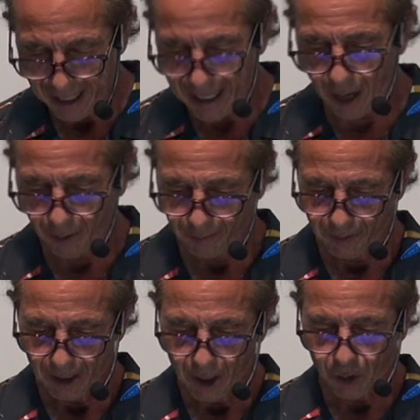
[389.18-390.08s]
Now,
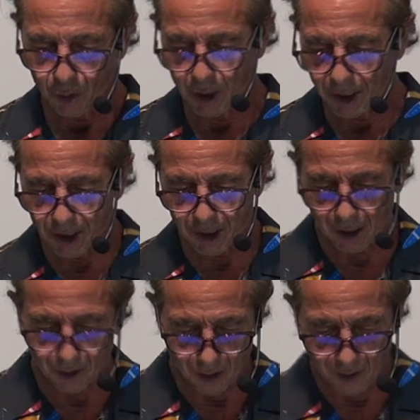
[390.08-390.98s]
so Jesus
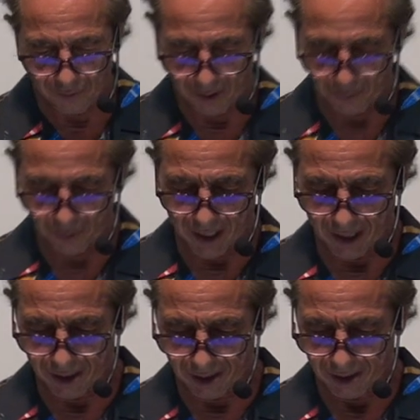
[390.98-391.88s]
started off in a
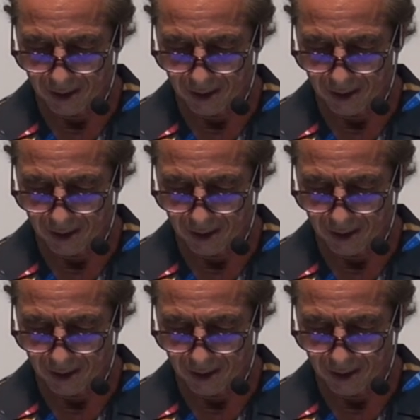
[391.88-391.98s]
place